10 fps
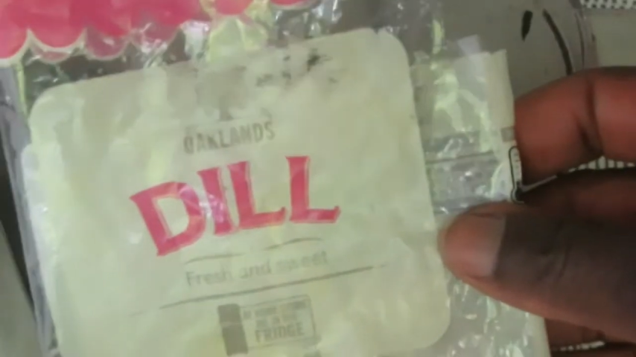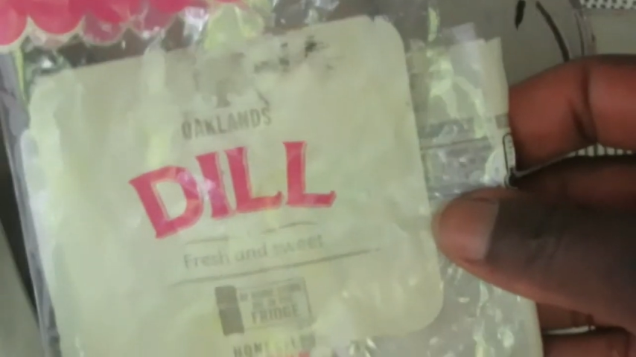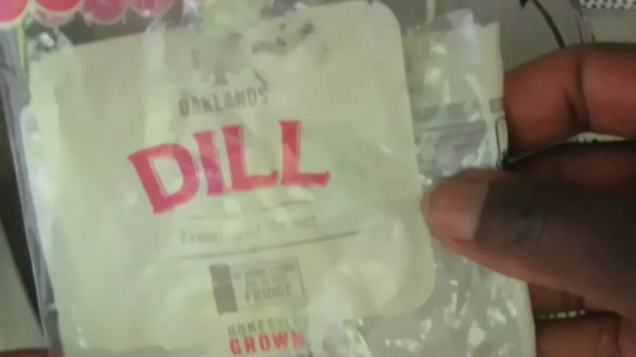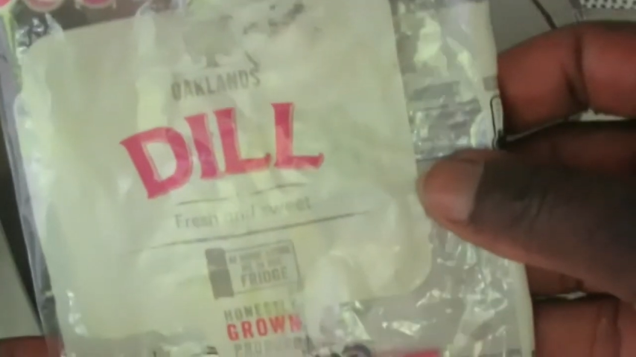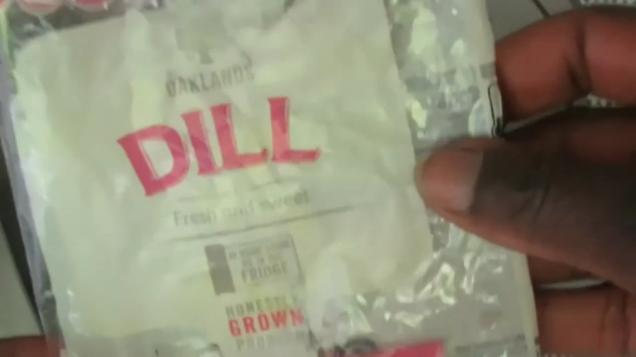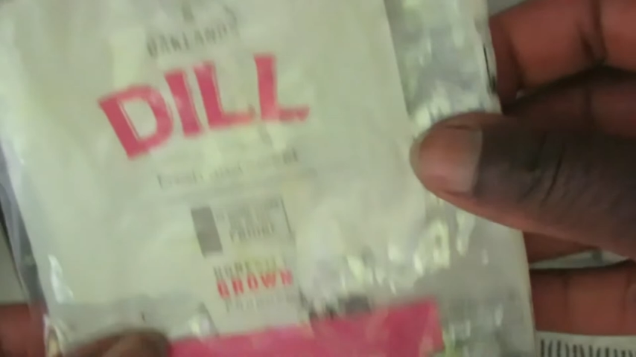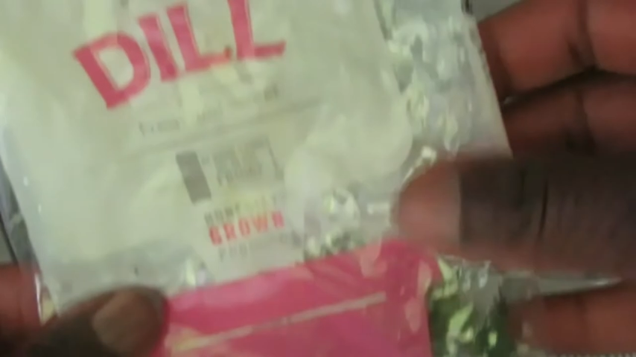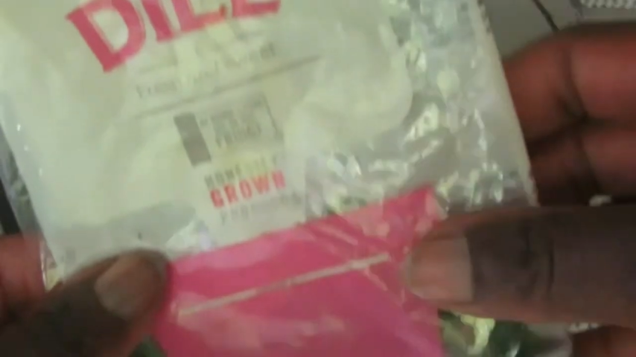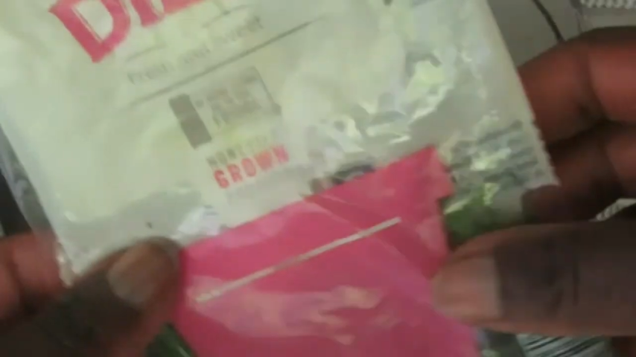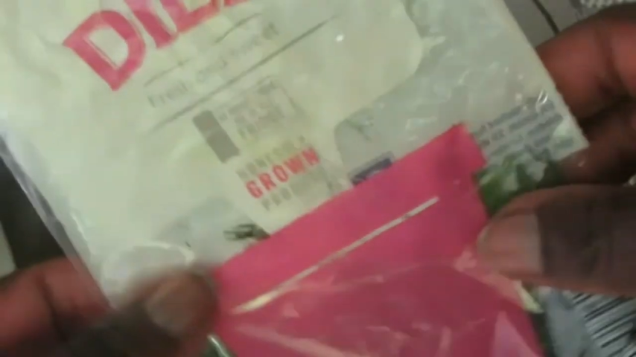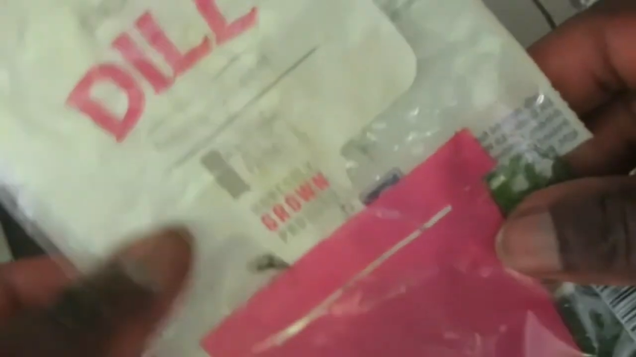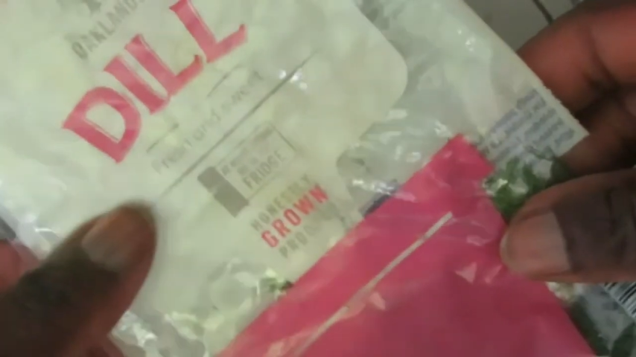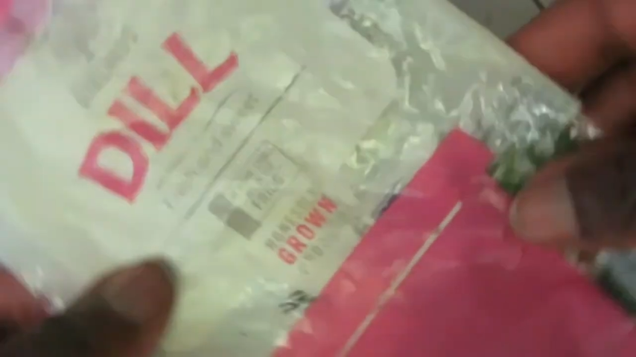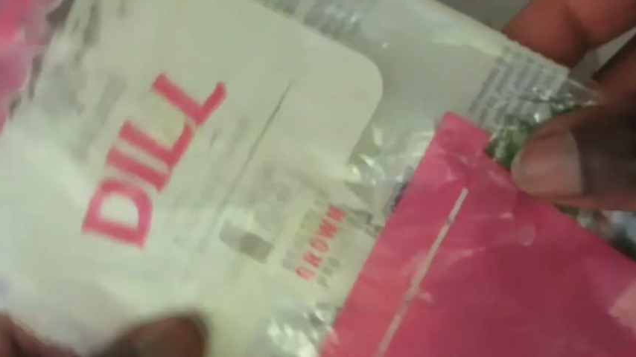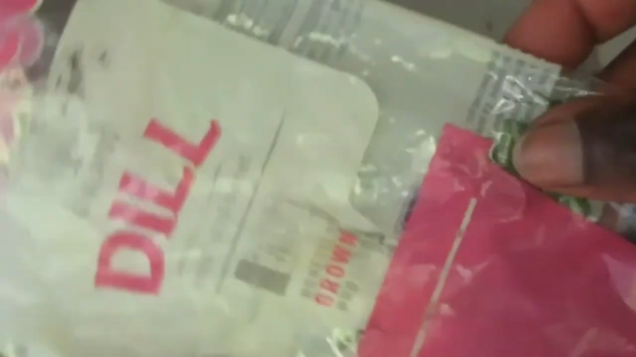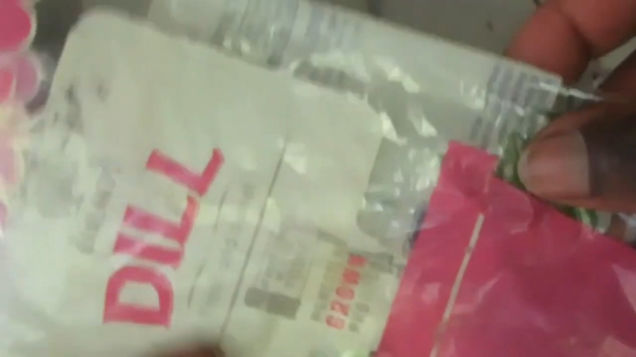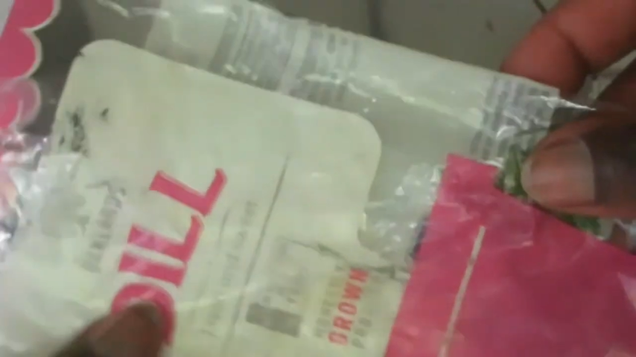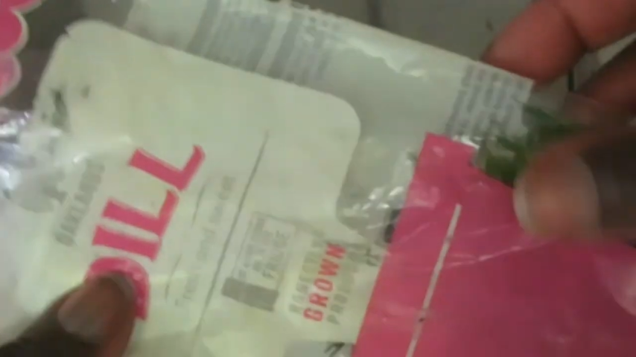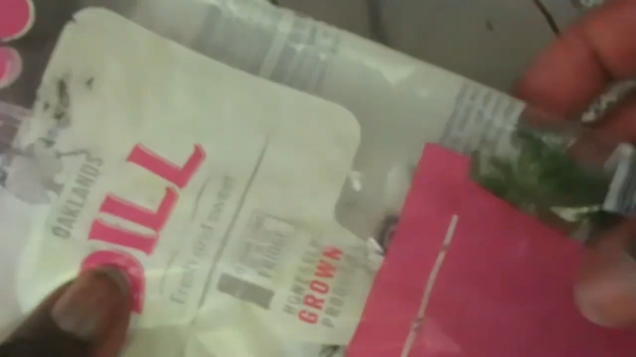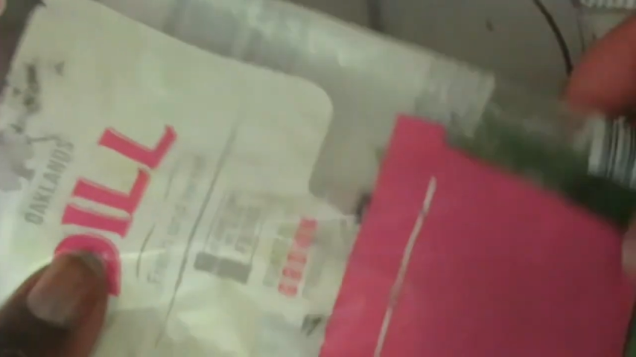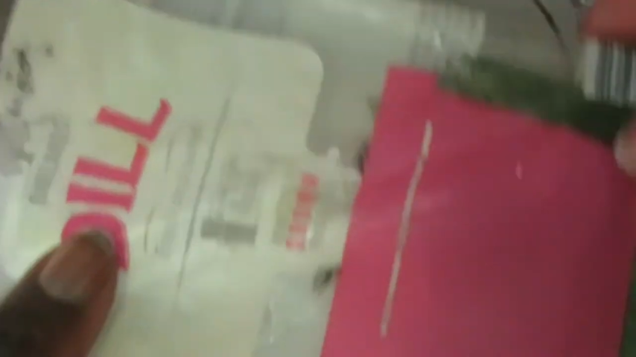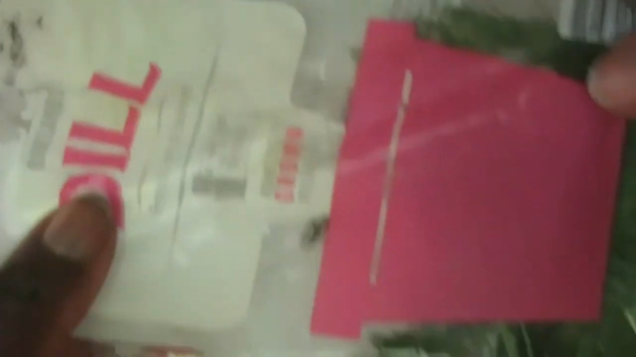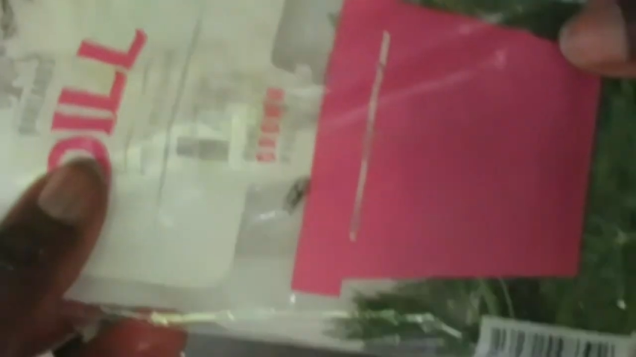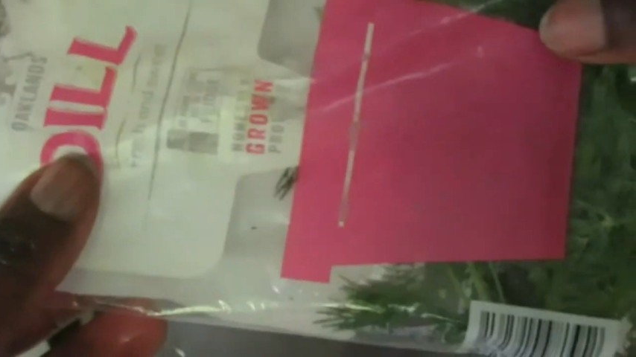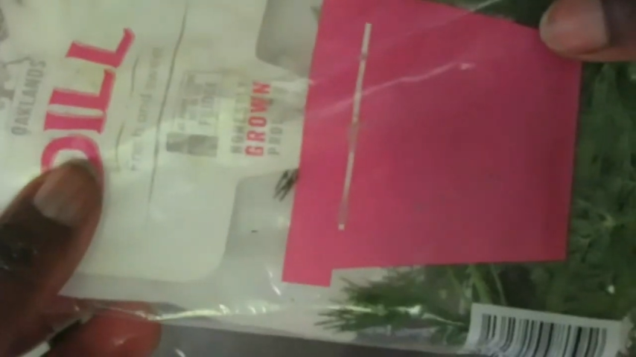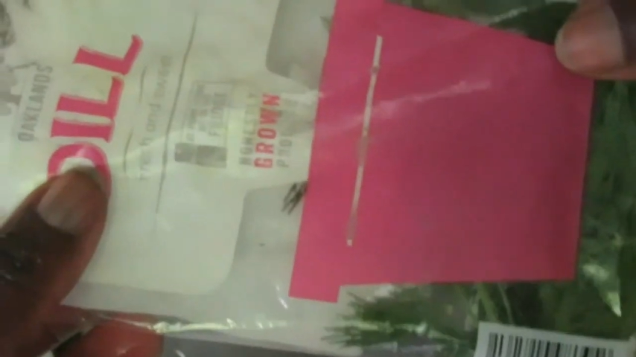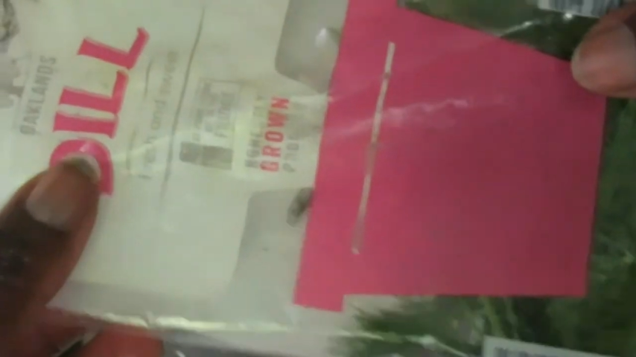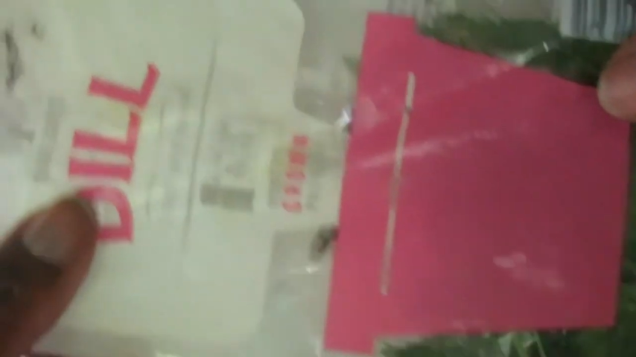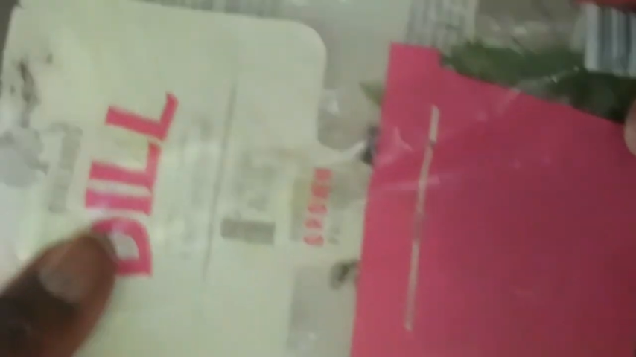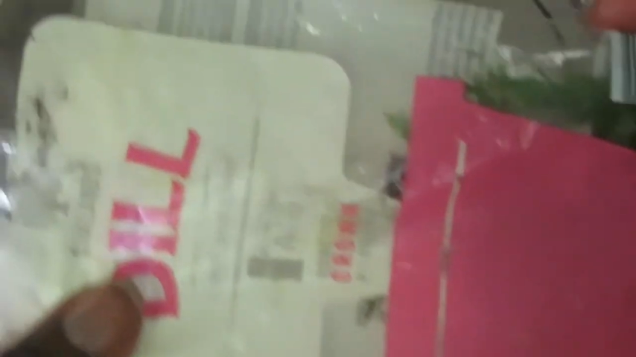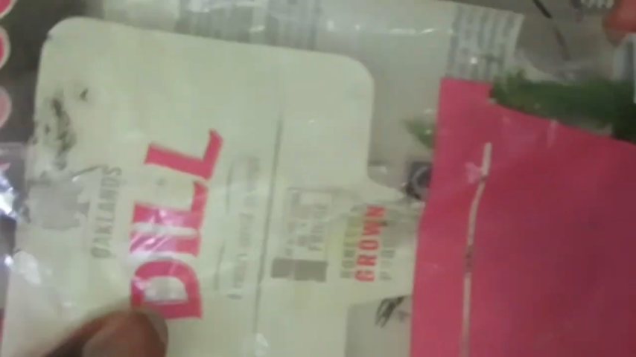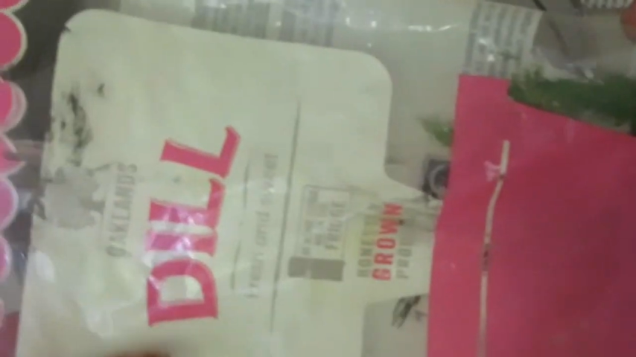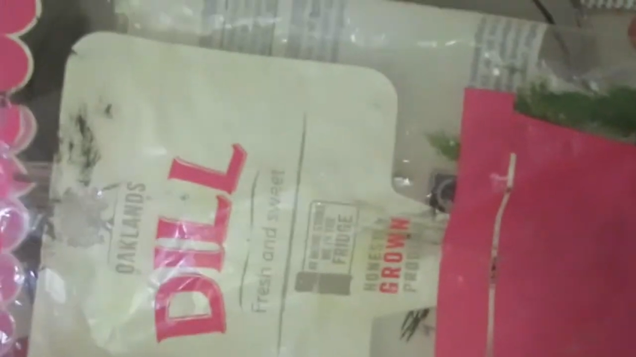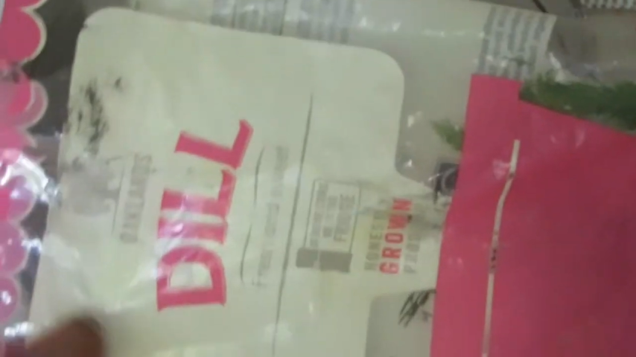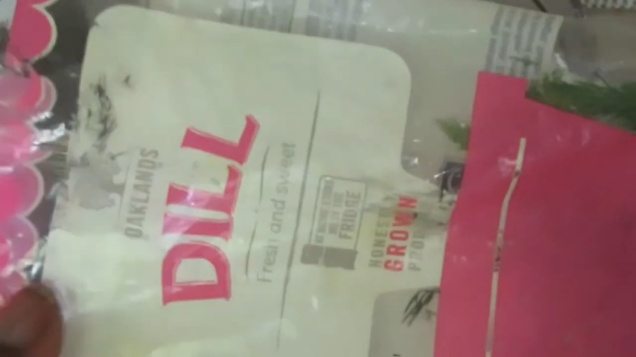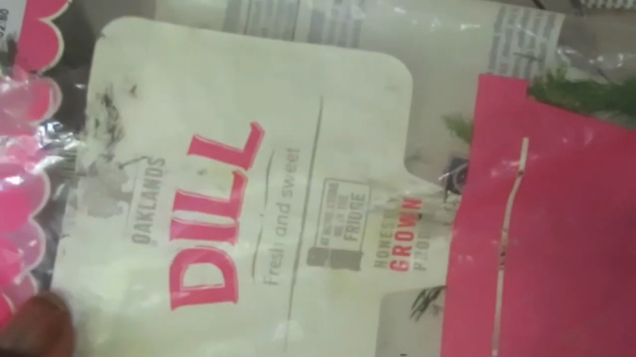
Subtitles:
No face is visible, so there are no lips to read.